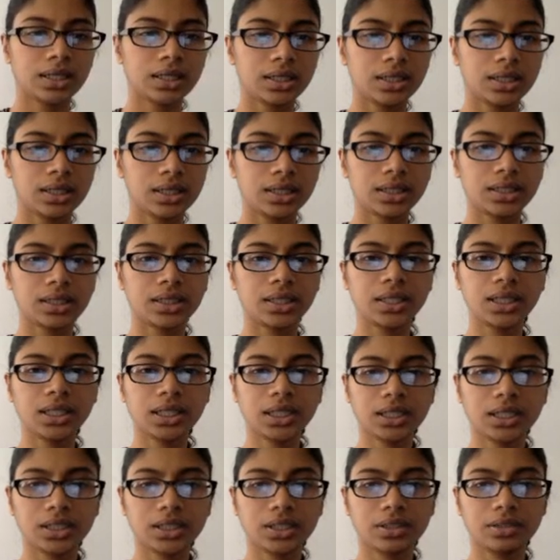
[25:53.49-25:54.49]
In
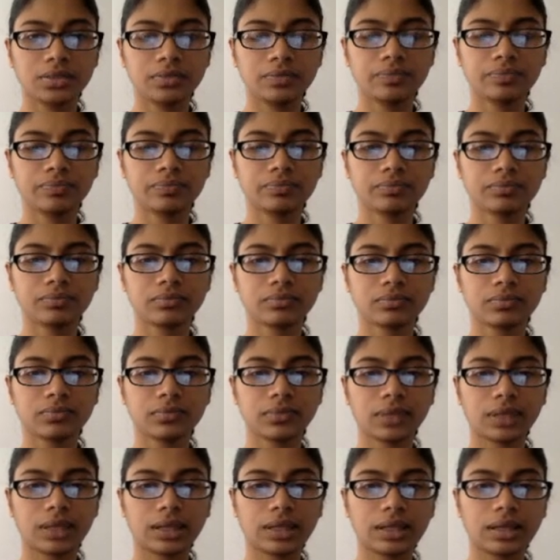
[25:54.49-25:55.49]
here,
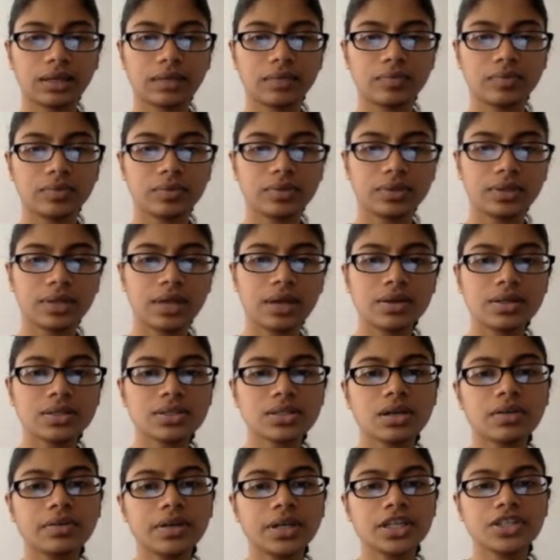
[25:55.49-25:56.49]
now it's
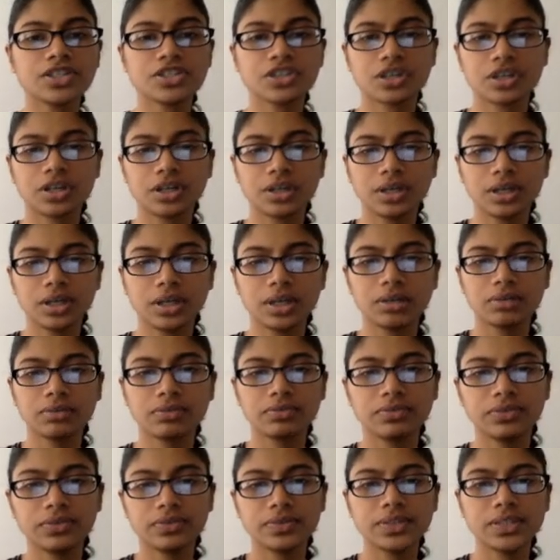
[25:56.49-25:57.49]
already turning
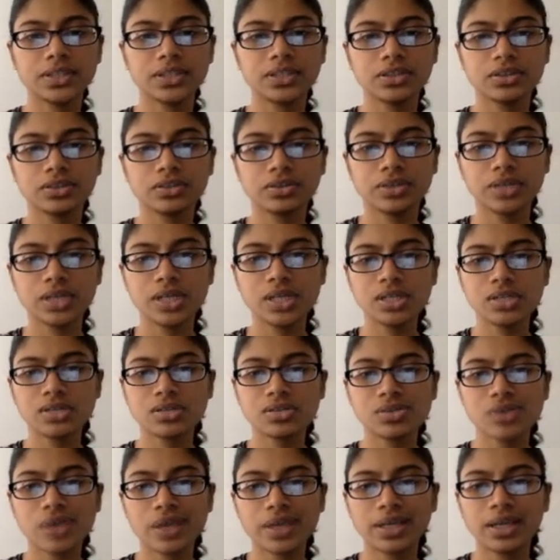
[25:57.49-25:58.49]
15 degrees, so
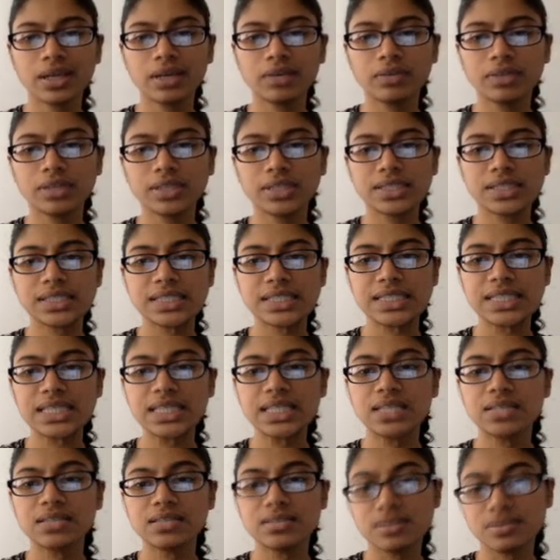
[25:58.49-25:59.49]
I can't really see
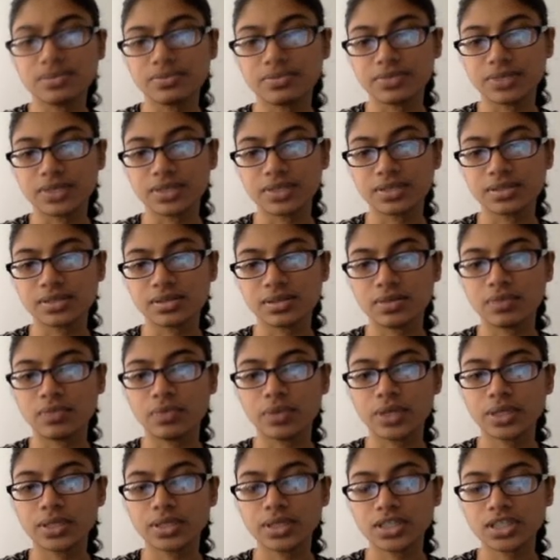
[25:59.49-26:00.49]
the difference of when
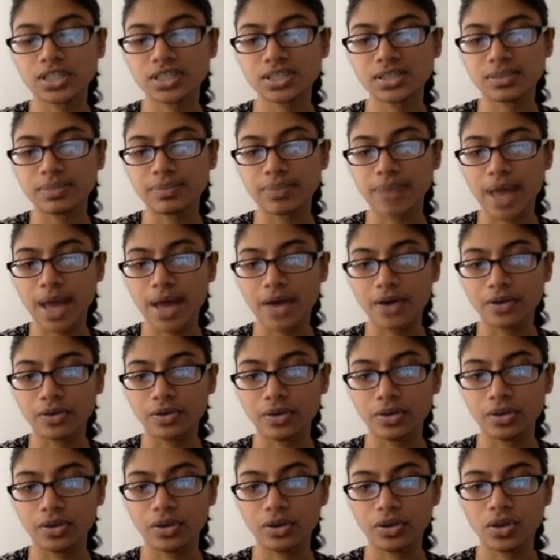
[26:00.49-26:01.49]
it touches the paddle.
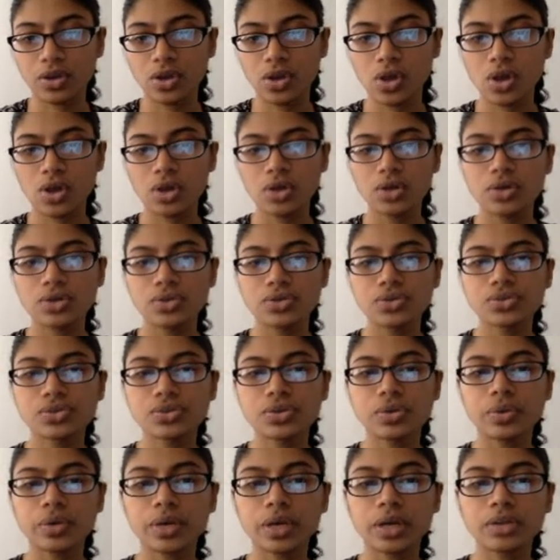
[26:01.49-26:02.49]
So
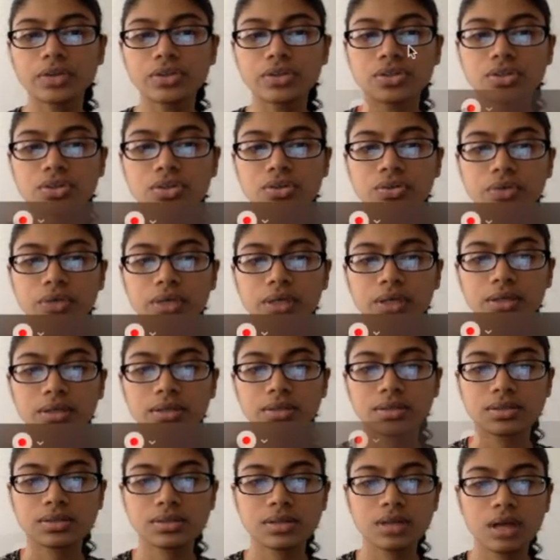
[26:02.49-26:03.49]
what I'll do
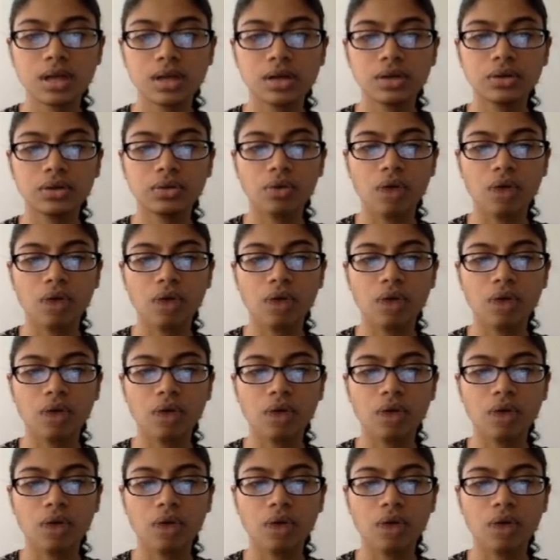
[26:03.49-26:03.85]
is, I'll go to